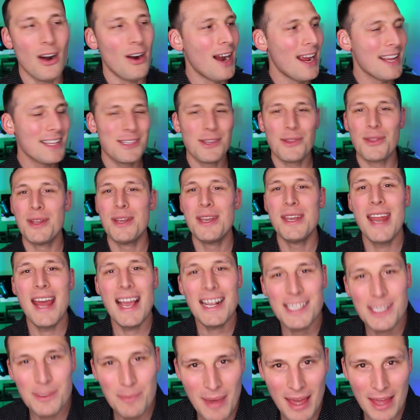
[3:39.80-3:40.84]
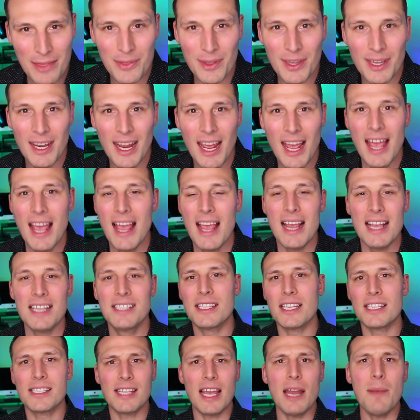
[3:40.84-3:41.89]
right, so the next method is
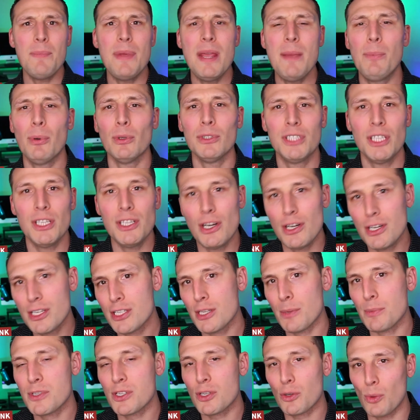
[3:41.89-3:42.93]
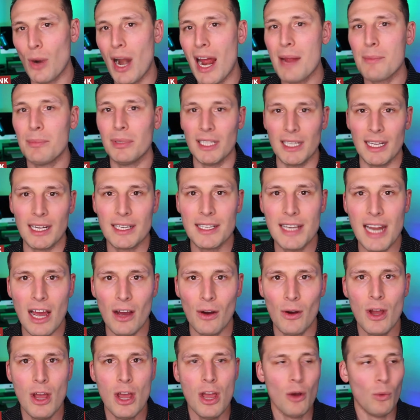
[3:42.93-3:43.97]
to send people to your subscribe link.
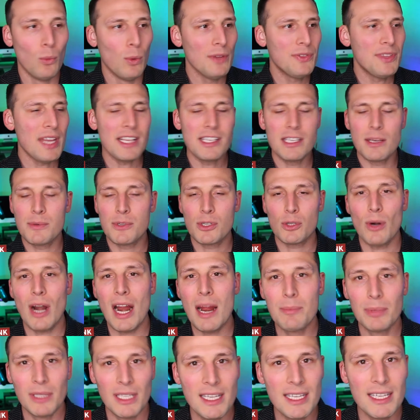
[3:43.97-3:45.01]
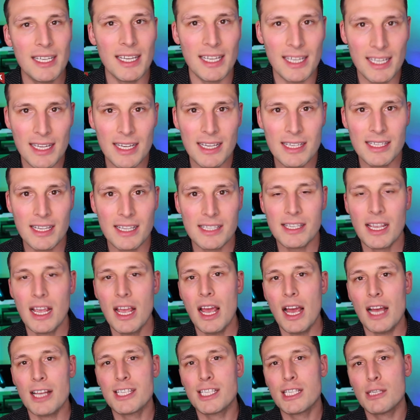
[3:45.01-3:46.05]
Now, what that subscribe link is, it's
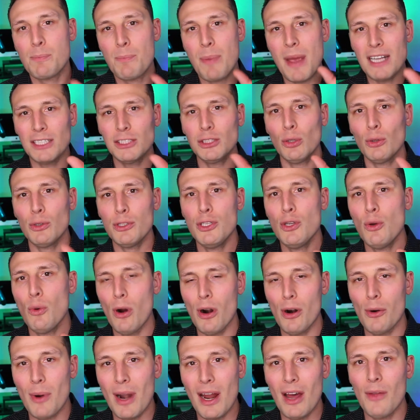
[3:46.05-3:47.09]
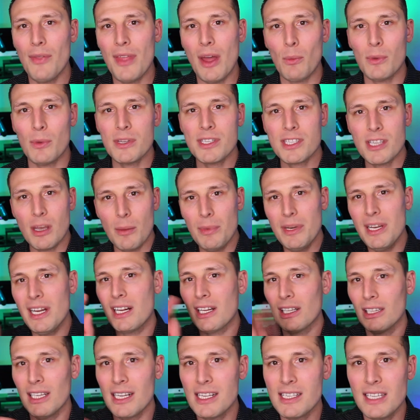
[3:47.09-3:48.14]
a special URL that when somebody
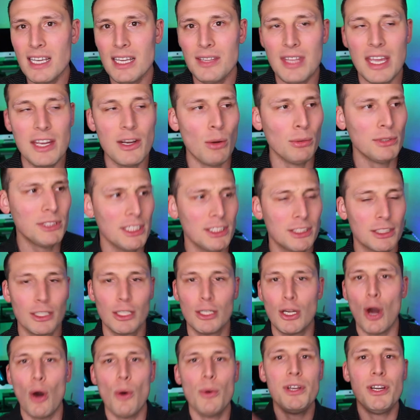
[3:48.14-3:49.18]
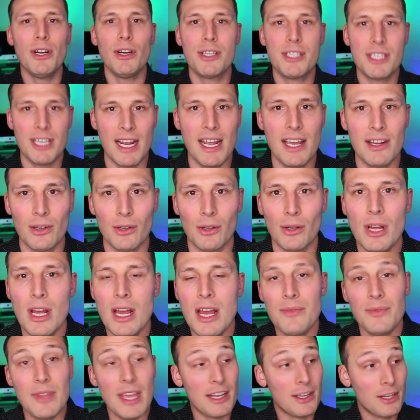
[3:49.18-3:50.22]
clicks it, they don't just go to your channel.
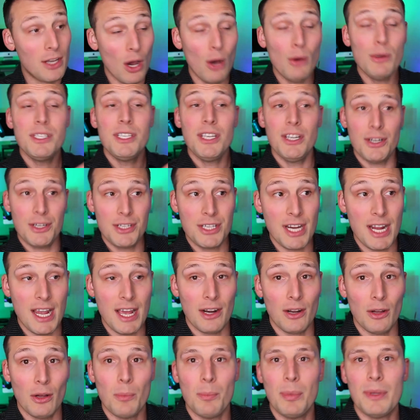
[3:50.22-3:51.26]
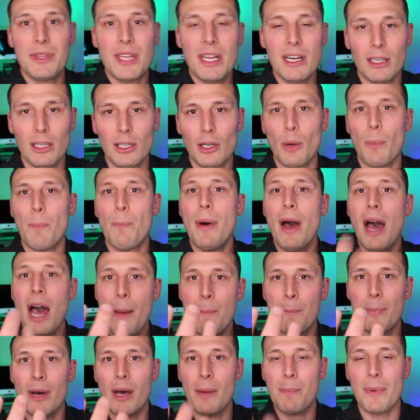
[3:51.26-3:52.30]
They go to your channel, but then a little
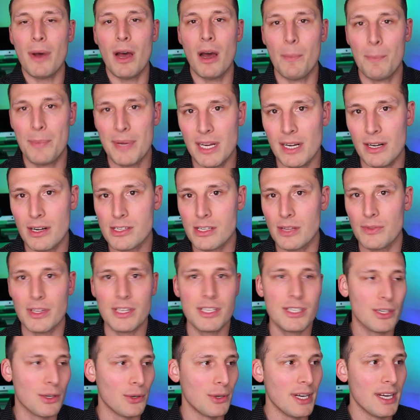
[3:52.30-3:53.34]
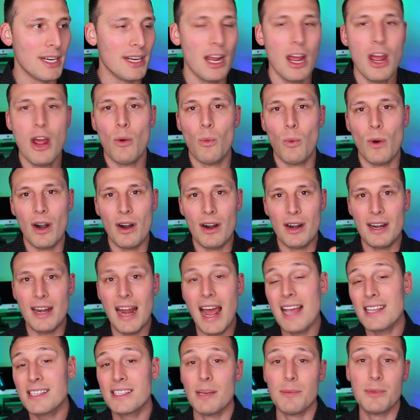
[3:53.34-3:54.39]
pop-up appears on the screen where it
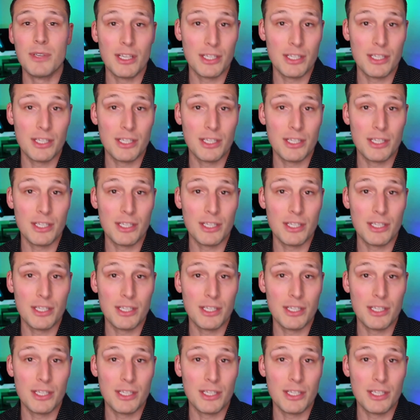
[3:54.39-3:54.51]
asks them to